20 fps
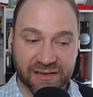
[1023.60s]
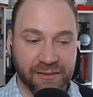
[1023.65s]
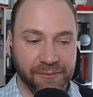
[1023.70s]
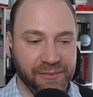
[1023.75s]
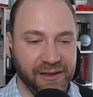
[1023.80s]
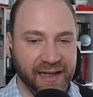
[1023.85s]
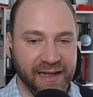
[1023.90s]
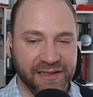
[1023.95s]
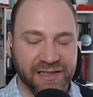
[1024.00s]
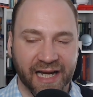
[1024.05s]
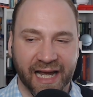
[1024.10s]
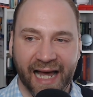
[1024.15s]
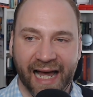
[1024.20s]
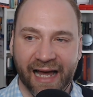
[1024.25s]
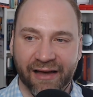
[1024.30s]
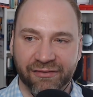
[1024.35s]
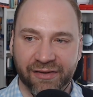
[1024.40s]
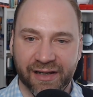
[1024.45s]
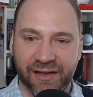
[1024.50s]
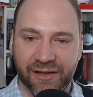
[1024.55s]
a pleasure
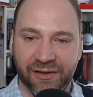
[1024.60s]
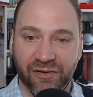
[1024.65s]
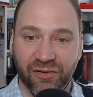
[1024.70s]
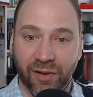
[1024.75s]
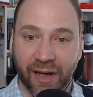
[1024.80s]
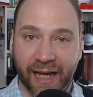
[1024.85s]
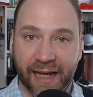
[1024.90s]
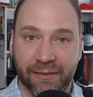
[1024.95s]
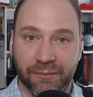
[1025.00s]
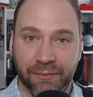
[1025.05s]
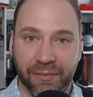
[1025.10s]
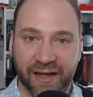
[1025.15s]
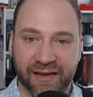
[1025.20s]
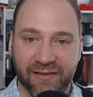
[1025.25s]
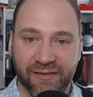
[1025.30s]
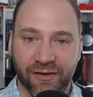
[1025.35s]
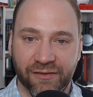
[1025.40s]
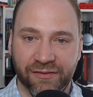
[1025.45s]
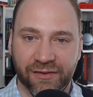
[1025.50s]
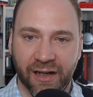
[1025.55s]
having you, and
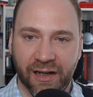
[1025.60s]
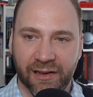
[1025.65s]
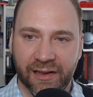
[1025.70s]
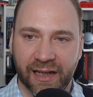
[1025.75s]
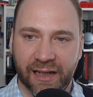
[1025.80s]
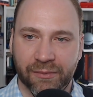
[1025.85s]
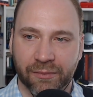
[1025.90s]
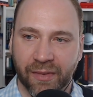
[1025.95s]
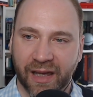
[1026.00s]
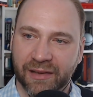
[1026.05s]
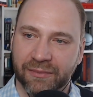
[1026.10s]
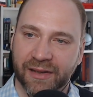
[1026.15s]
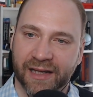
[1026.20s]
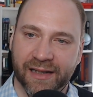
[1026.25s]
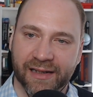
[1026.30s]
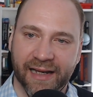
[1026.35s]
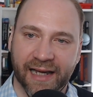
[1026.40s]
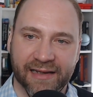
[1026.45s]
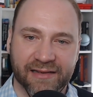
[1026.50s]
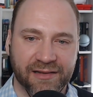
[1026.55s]
best of luck. And
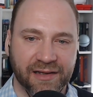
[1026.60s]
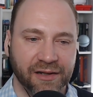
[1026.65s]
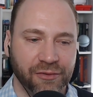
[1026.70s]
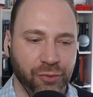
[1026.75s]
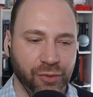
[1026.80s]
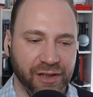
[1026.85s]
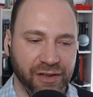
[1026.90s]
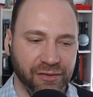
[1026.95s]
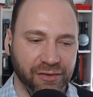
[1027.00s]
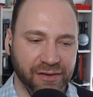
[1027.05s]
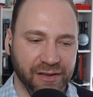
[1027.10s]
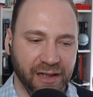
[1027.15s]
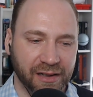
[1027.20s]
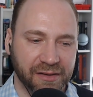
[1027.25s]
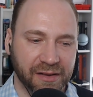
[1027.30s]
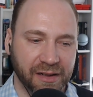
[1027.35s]
maybe next year we do another